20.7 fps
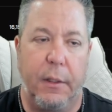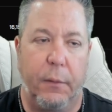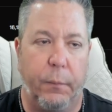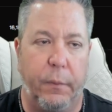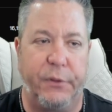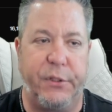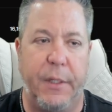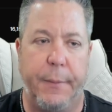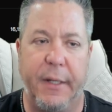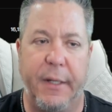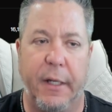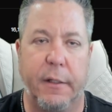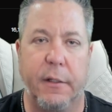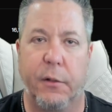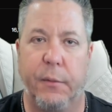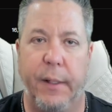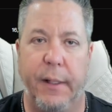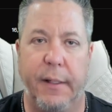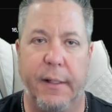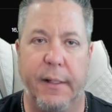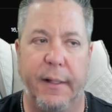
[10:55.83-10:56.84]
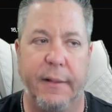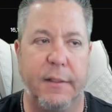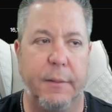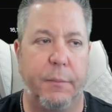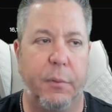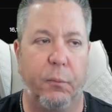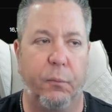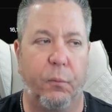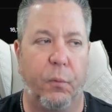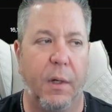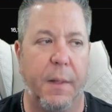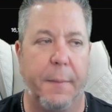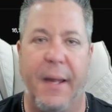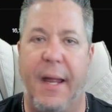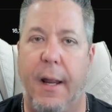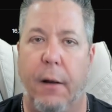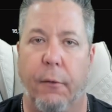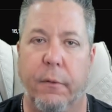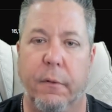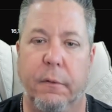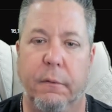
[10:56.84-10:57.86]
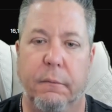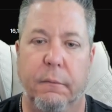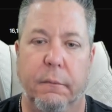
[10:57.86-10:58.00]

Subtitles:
Well, Jeremy, I can create content, but what about?